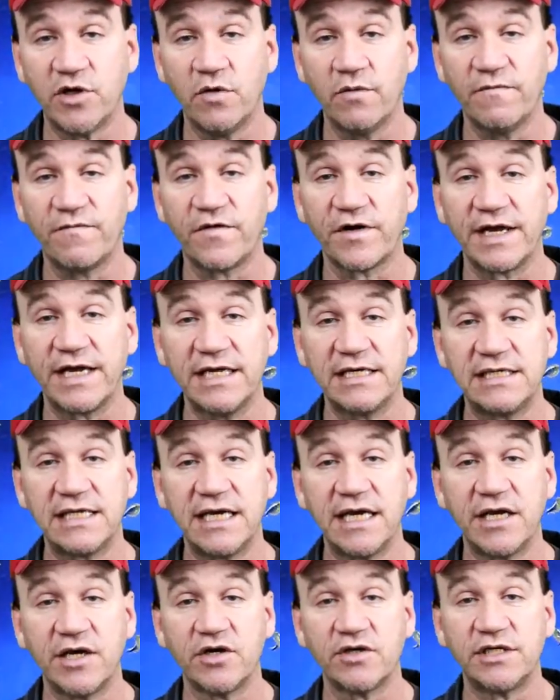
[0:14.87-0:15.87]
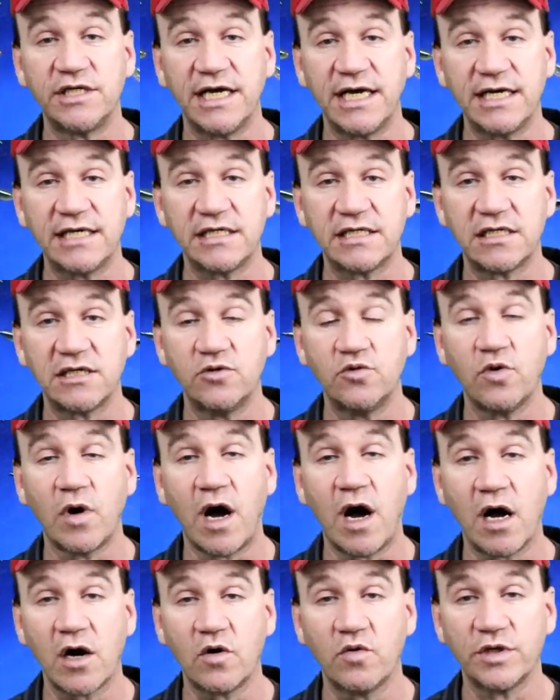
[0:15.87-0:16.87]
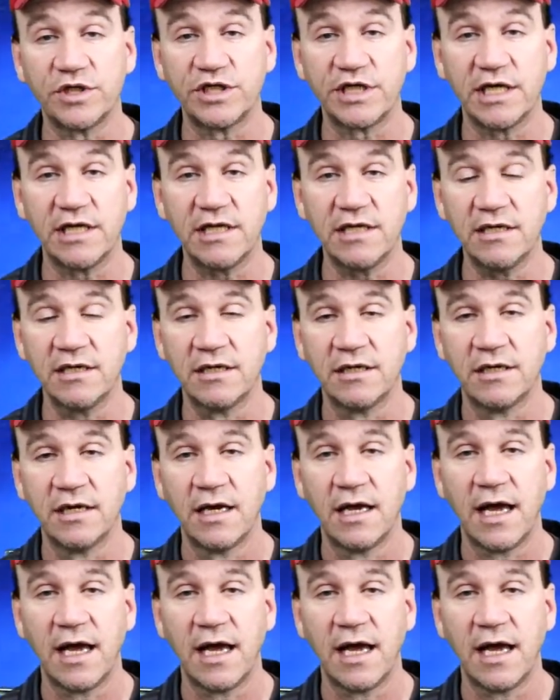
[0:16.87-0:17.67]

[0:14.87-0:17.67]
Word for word: Don't forget to get your tickets to Aquashella.